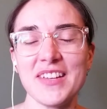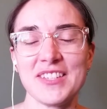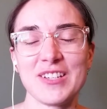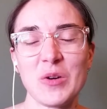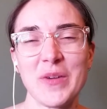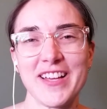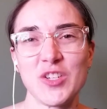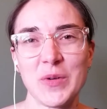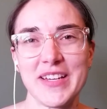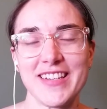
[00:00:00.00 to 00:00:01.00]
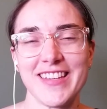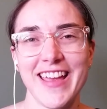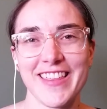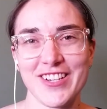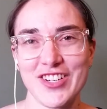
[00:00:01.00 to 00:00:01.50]
So when I joined the
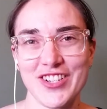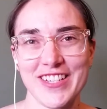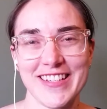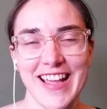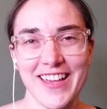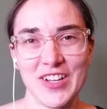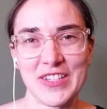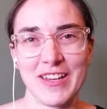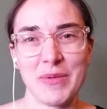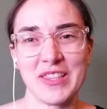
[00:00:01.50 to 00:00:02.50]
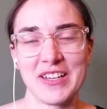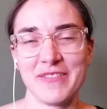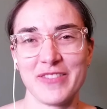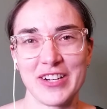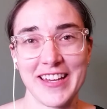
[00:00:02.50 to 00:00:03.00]
Catholic Church as an adult, I went looking
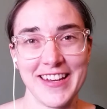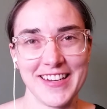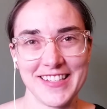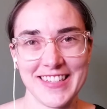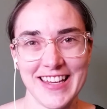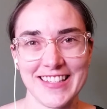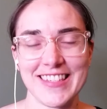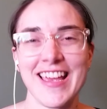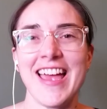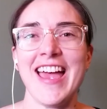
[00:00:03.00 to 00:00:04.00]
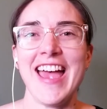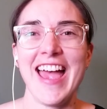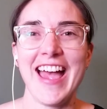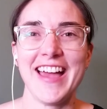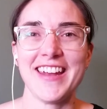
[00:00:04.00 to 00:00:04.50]
for Canadian saints.
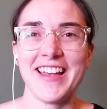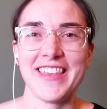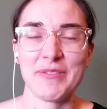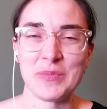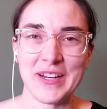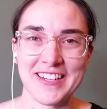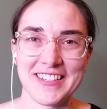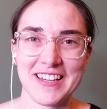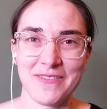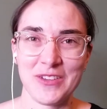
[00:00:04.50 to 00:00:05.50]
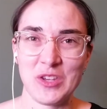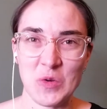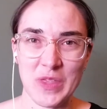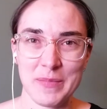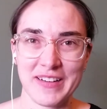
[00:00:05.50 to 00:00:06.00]
And that was when I discovered the
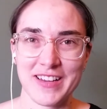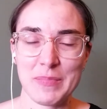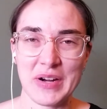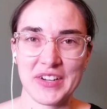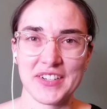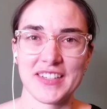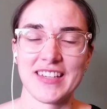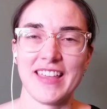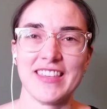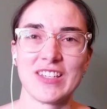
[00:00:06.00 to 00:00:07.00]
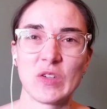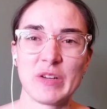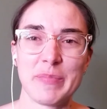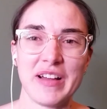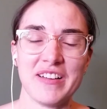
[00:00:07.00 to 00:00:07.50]
North American Martyrs. And this
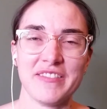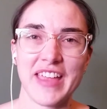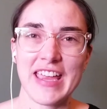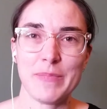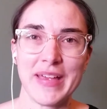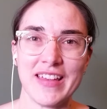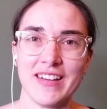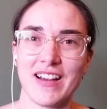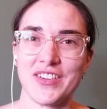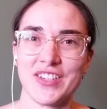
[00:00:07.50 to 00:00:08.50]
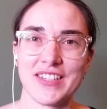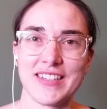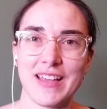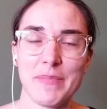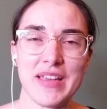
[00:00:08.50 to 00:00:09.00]
group of 8 men are
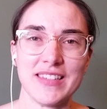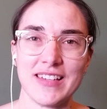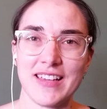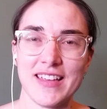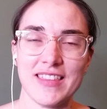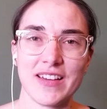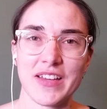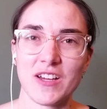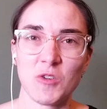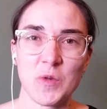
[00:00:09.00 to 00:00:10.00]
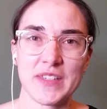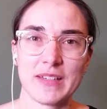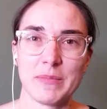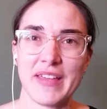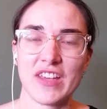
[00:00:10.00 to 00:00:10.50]
just amazing in their
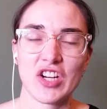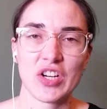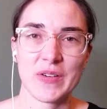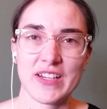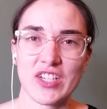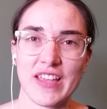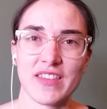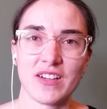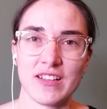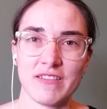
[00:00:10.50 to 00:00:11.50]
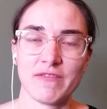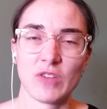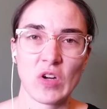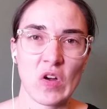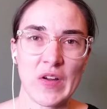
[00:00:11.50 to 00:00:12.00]
heroism and their courage and their love
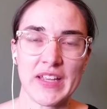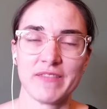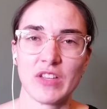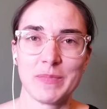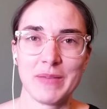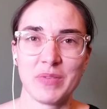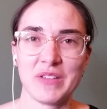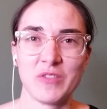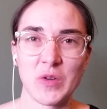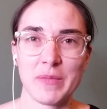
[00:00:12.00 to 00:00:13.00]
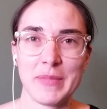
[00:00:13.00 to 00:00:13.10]
for God and for the people of North